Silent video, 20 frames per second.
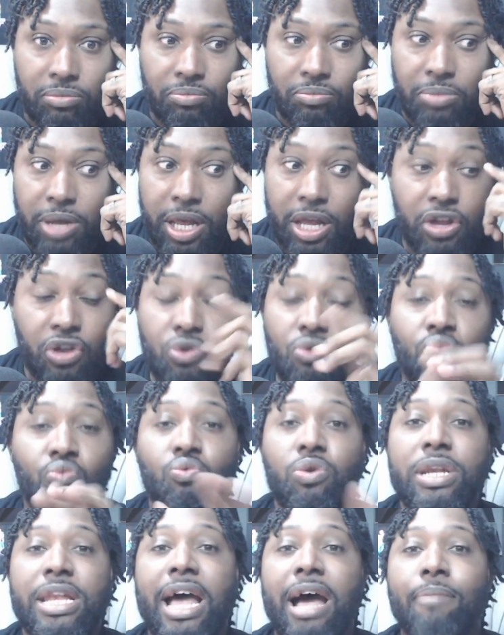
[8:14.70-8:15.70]
Man, you
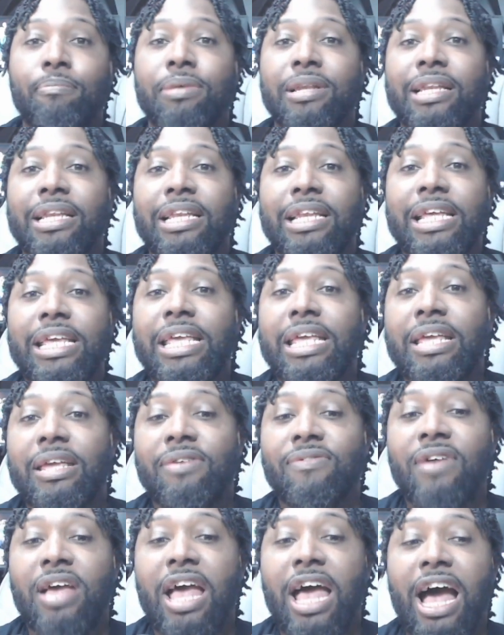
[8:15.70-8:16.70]
would not
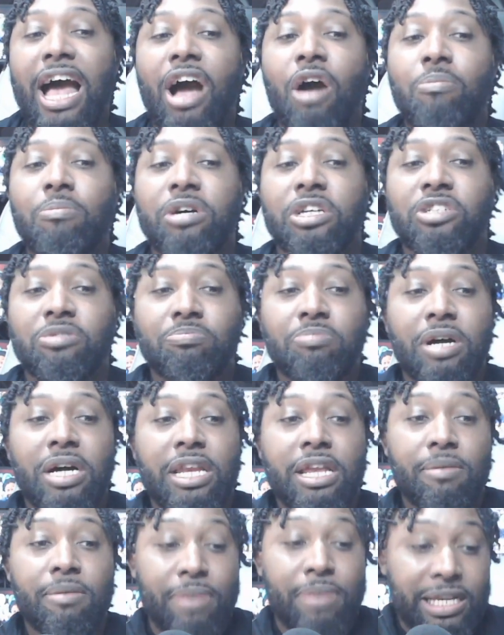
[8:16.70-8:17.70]
believe how much
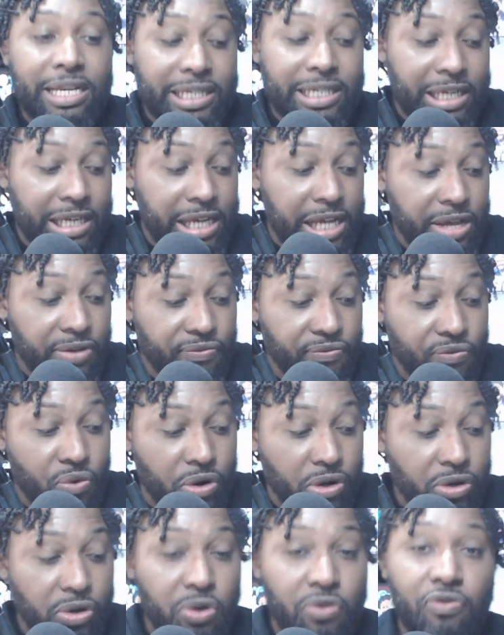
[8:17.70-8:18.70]
money basically he
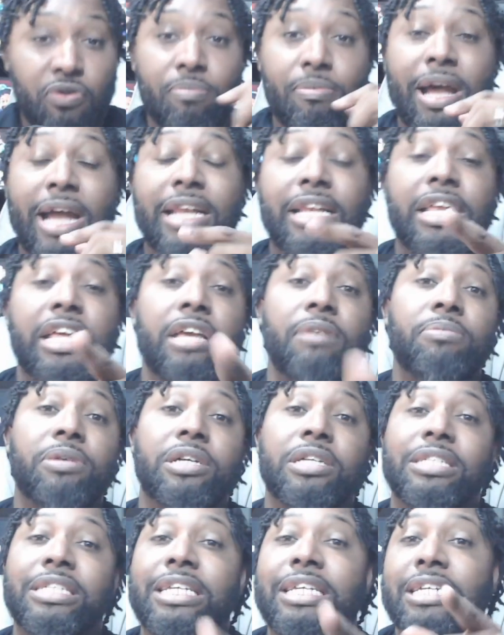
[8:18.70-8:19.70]
forked over back then
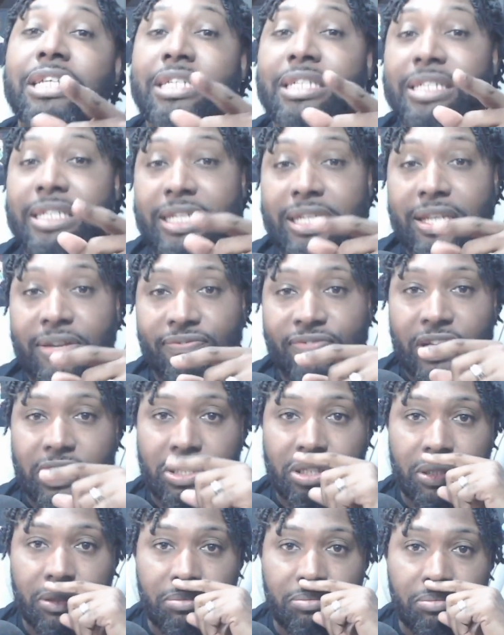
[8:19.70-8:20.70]
because he couldn't see the
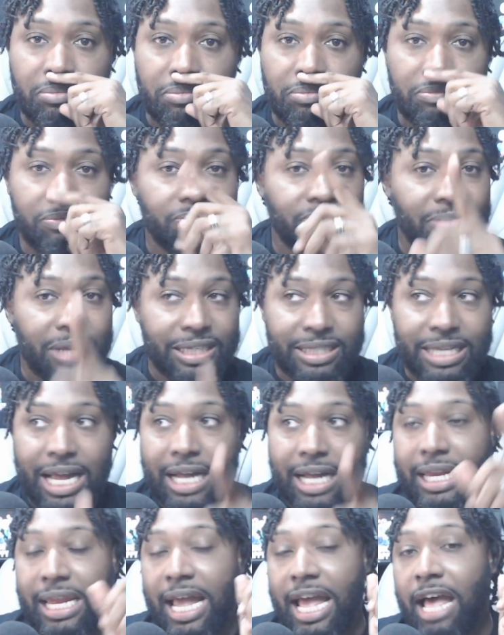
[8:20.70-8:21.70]
vision. That's
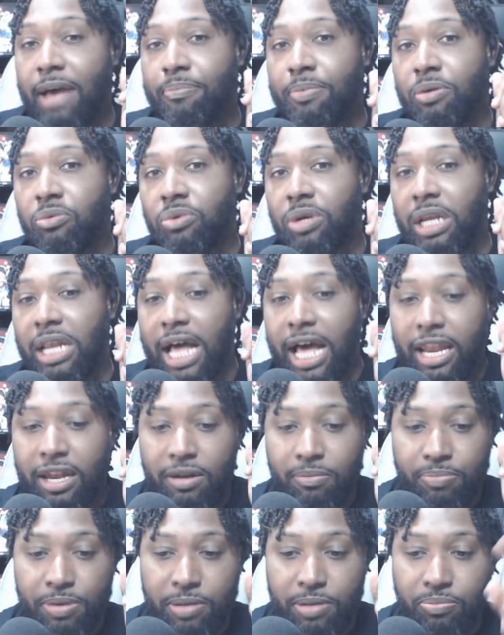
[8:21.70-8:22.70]
not going to happen with a lot of
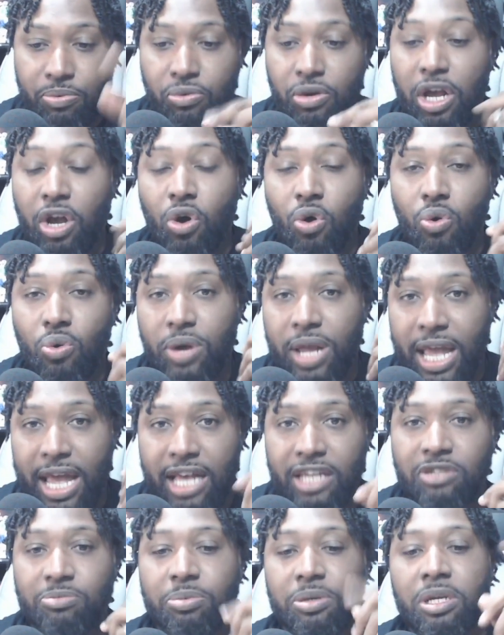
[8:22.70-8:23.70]
the people that hold
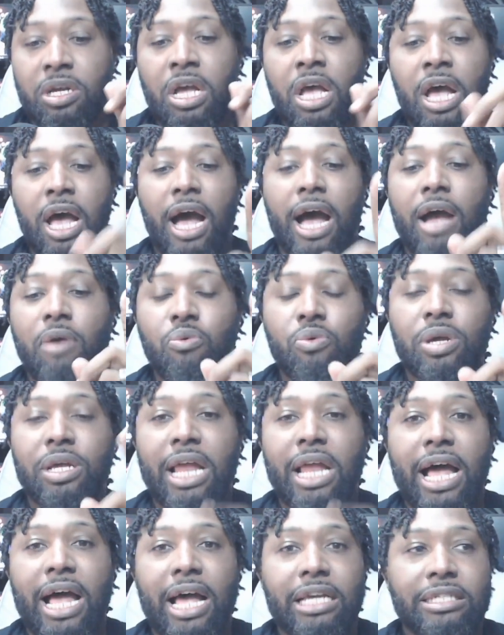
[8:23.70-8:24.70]
Kaspa. I
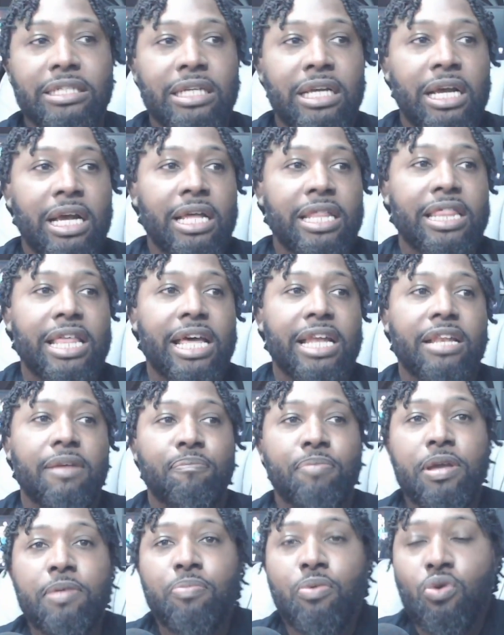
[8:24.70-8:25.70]
realize that the
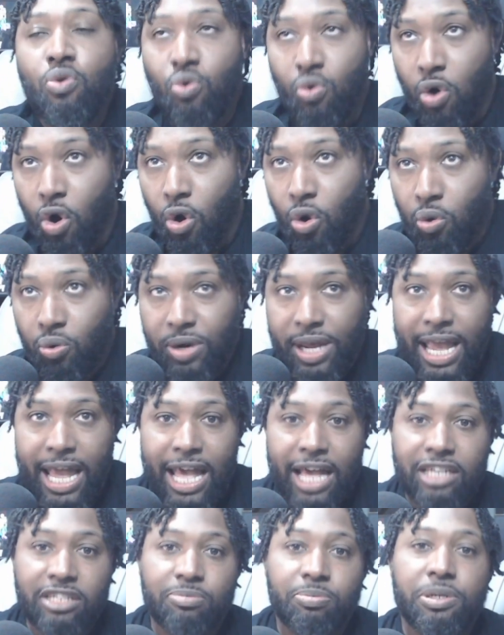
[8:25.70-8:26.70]
people who hold
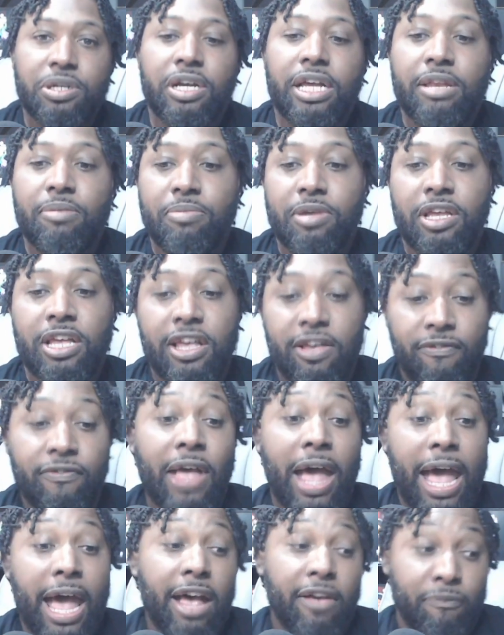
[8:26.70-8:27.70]
Kaspa and
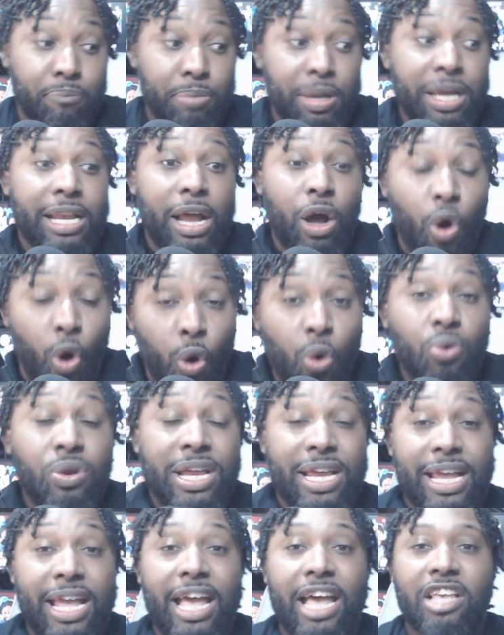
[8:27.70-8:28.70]
have been
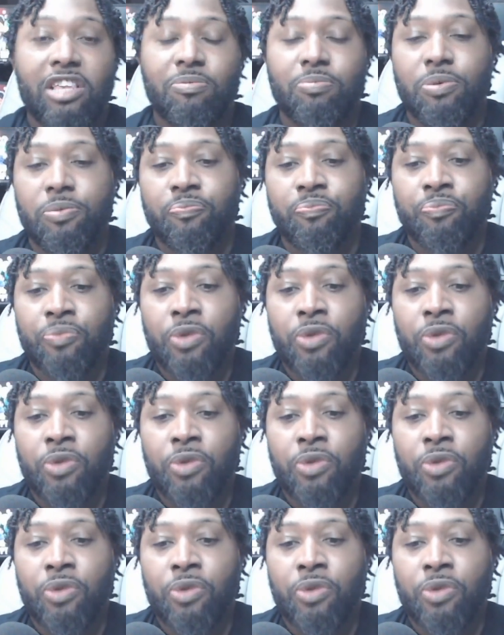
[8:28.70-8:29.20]
holding Kaspa